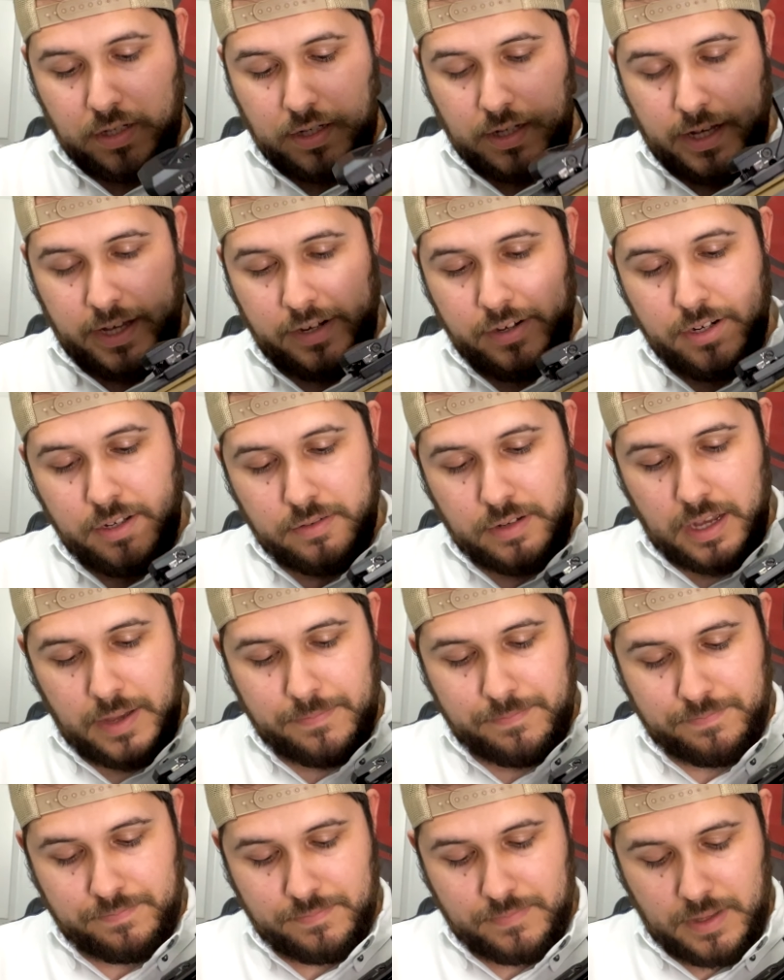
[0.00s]
I don't know. I, I,
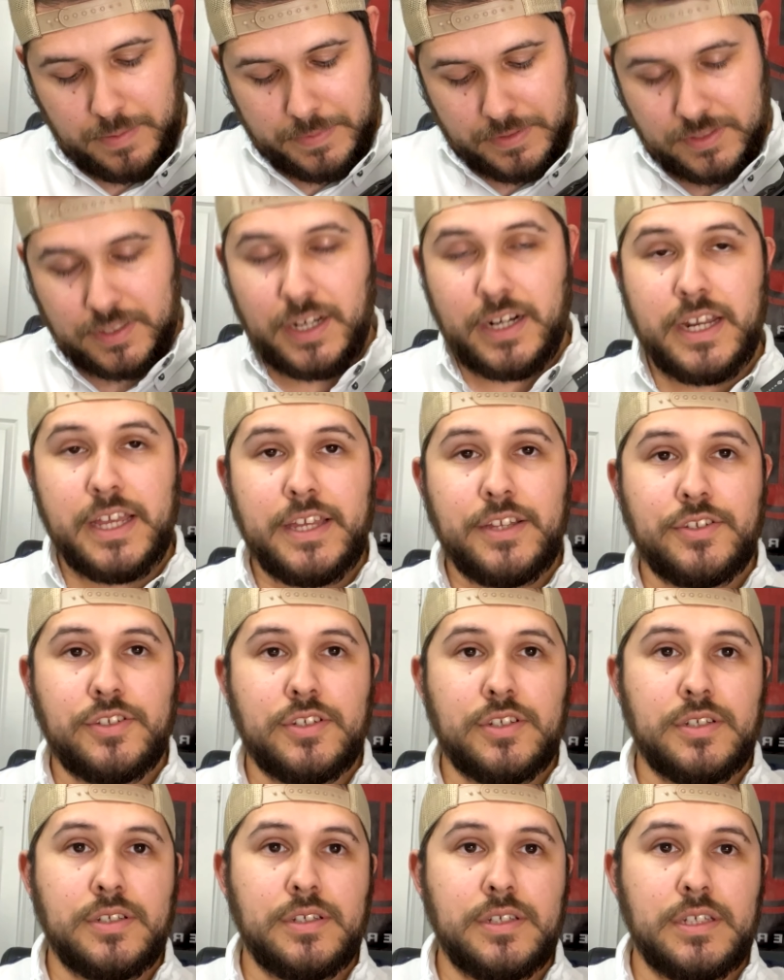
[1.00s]
mean, it's not an
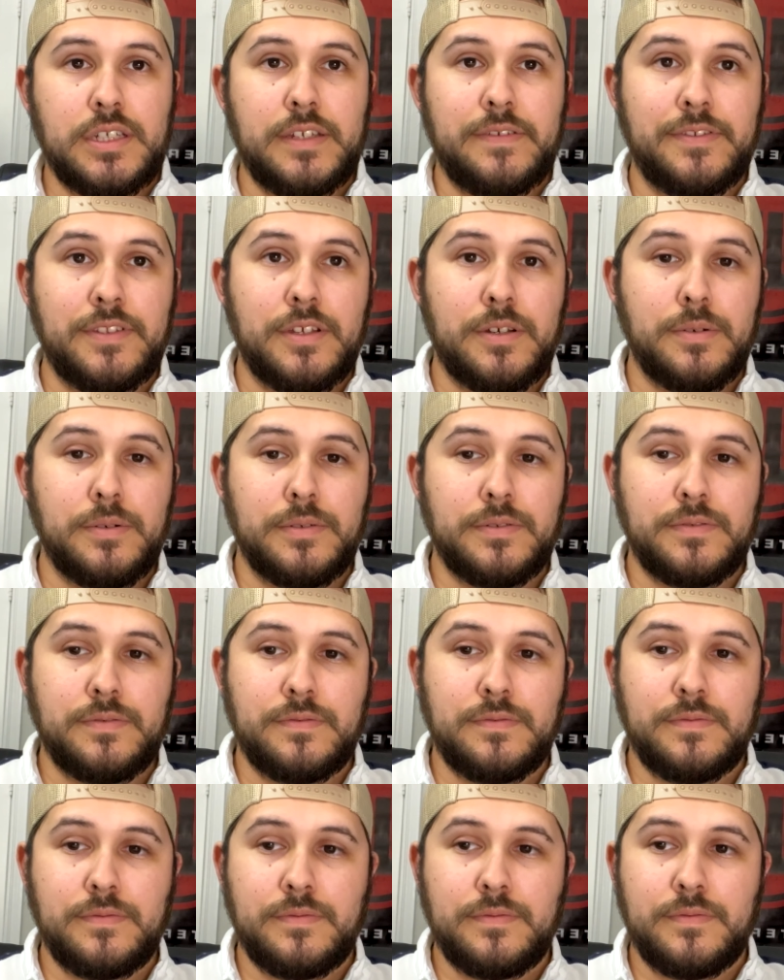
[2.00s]
H, even though it
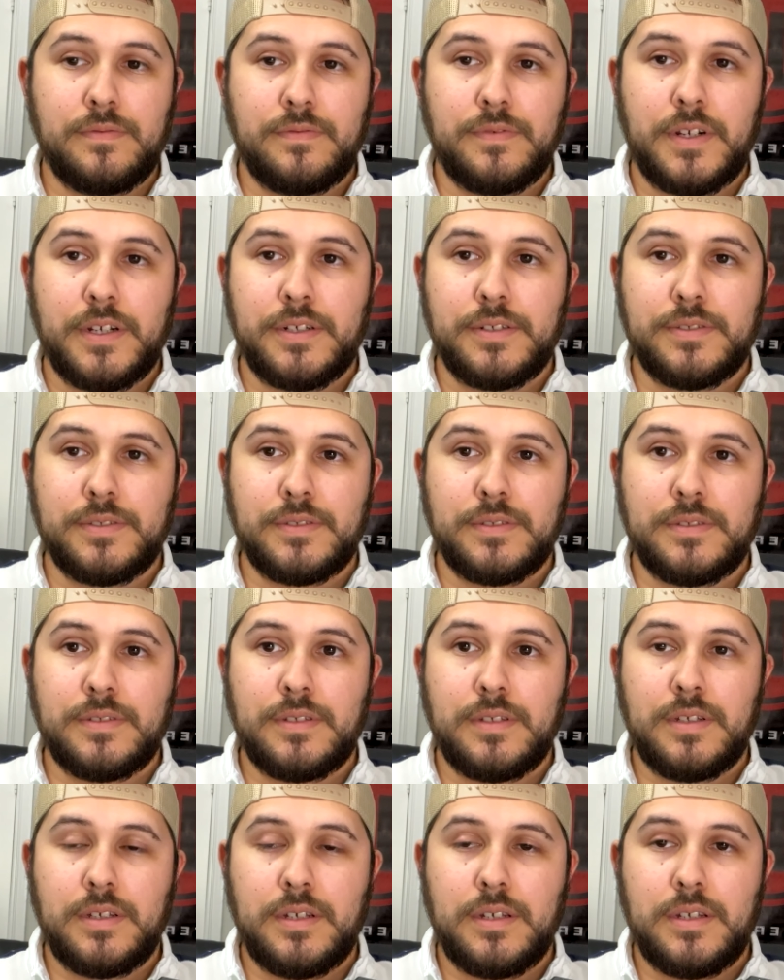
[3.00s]
fires
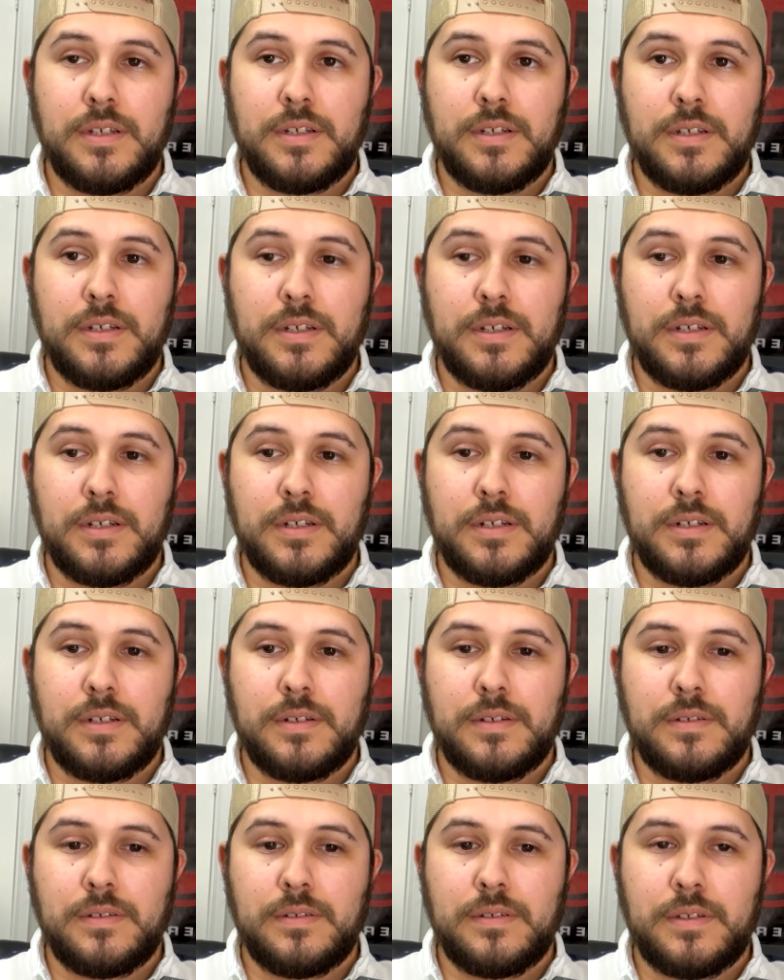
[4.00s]
uh,
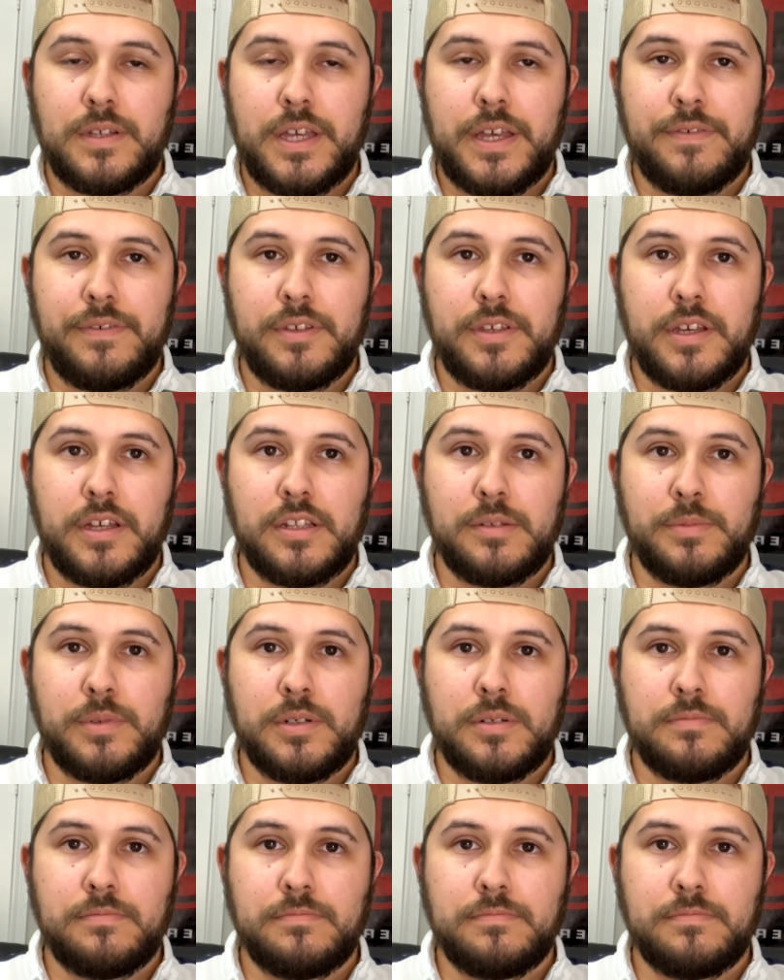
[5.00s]
heavy caliber.